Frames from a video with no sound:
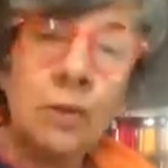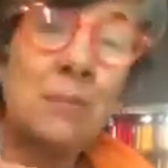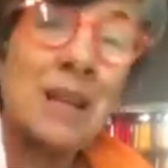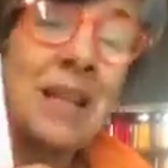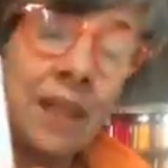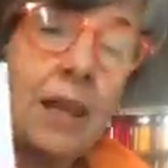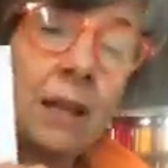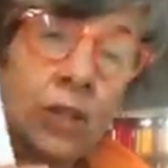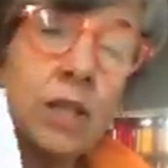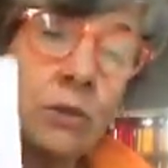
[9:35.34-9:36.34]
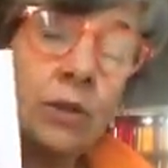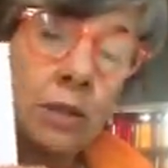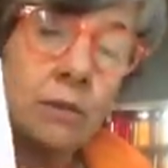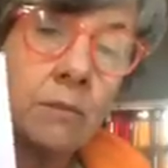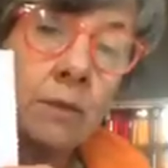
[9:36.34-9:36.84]
So basically, the young
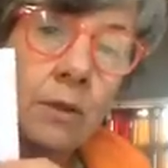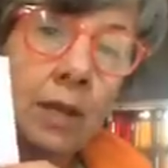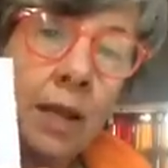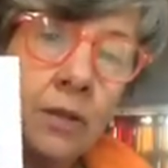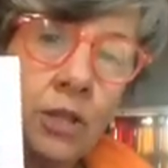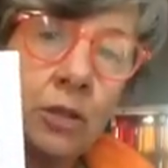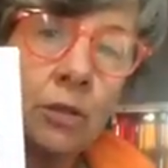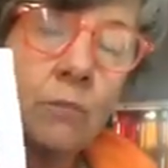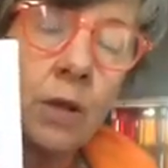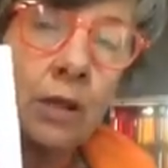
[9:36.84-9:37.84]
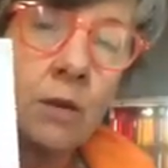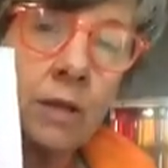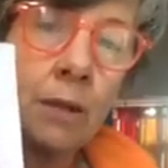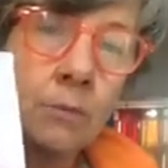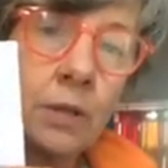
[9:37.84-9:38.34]
children one
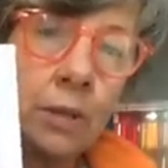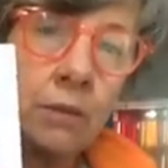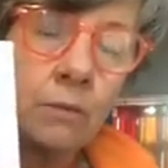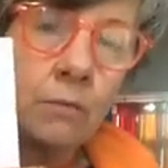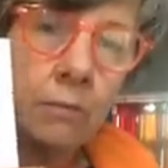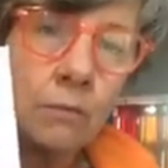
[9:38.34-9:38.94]
goes up to